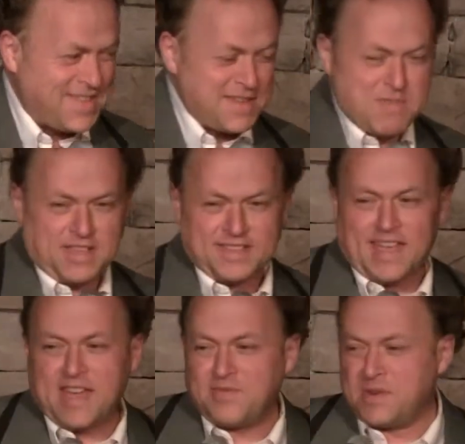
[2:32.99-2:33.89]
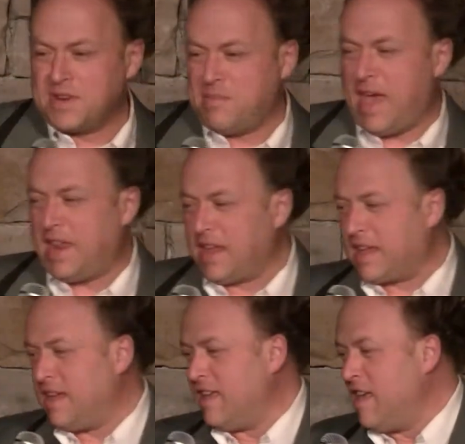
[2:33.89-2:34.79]
think my staff were in a
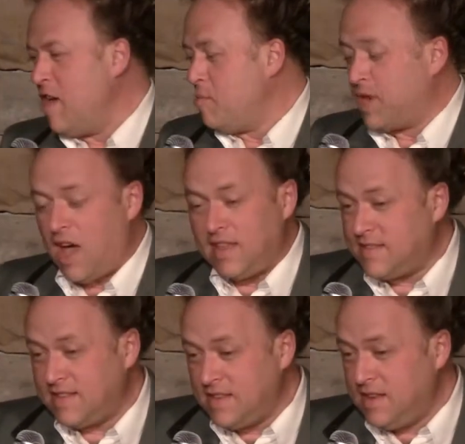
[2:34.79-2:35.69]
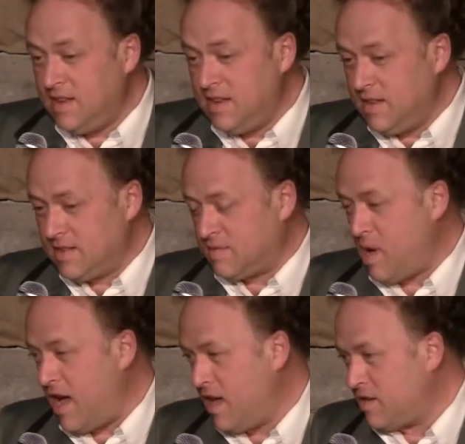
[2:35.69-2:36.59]
panic. But I still
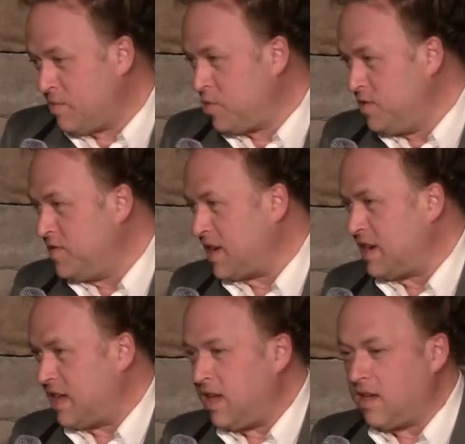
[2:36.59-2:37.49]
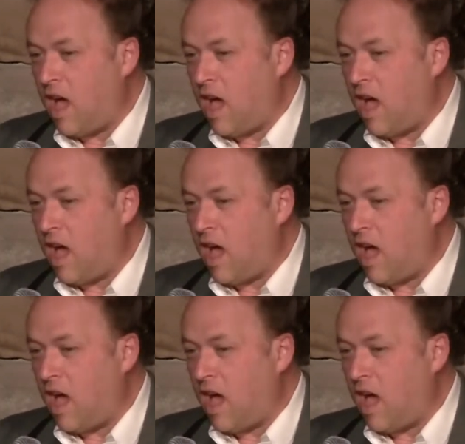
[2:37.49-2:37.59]
smiled approvingly.